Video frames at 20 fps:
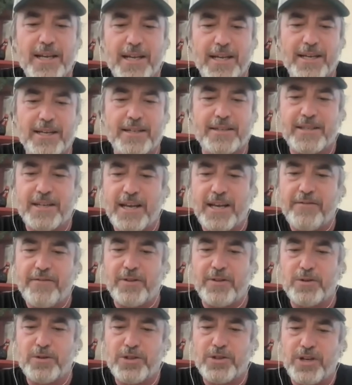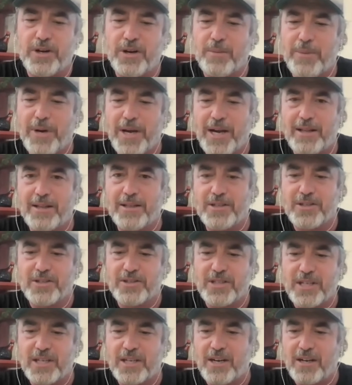is an evolutionary
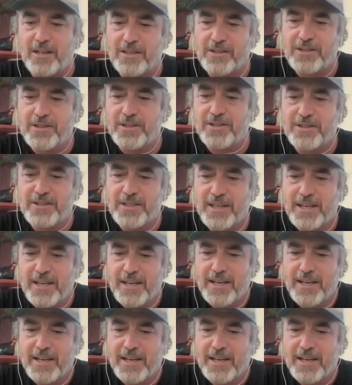biologist and ecologist,